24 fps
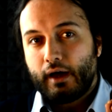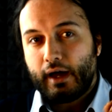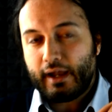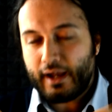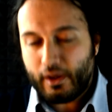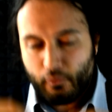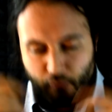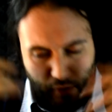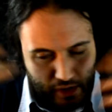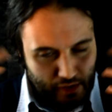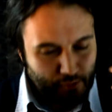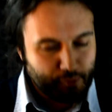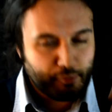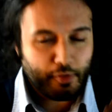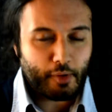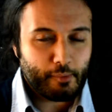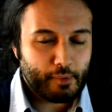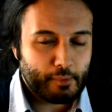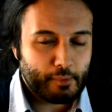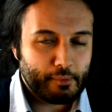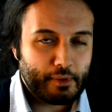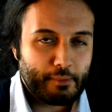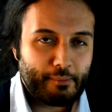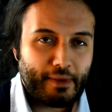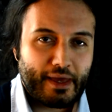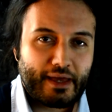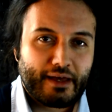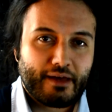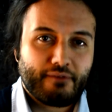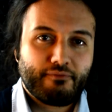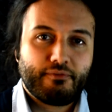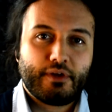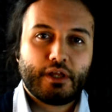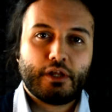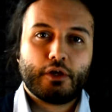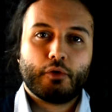And I will probably make a
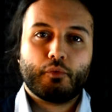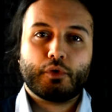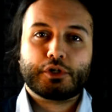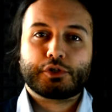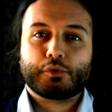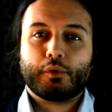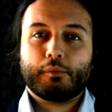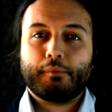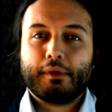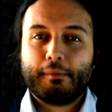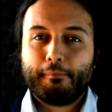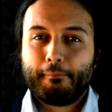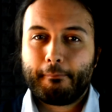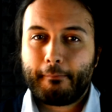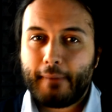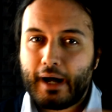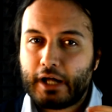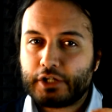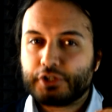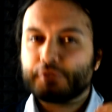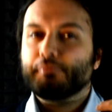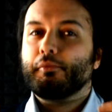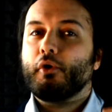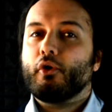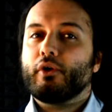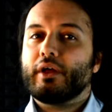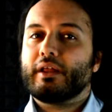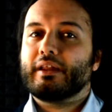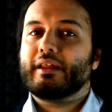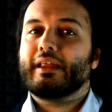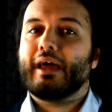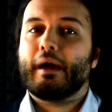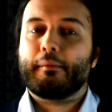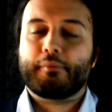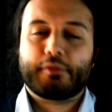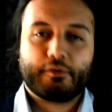video which will be much more in
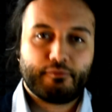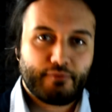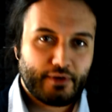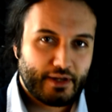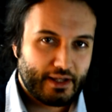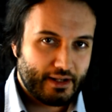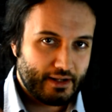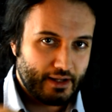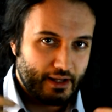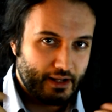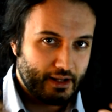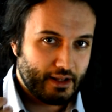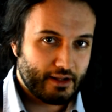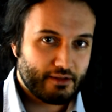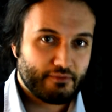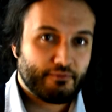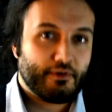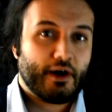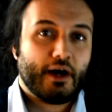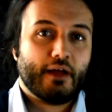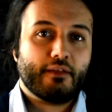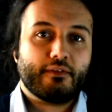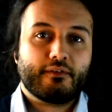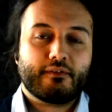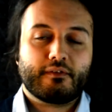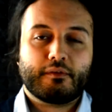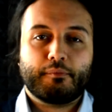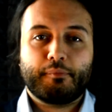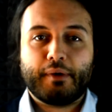depth and, and advanced,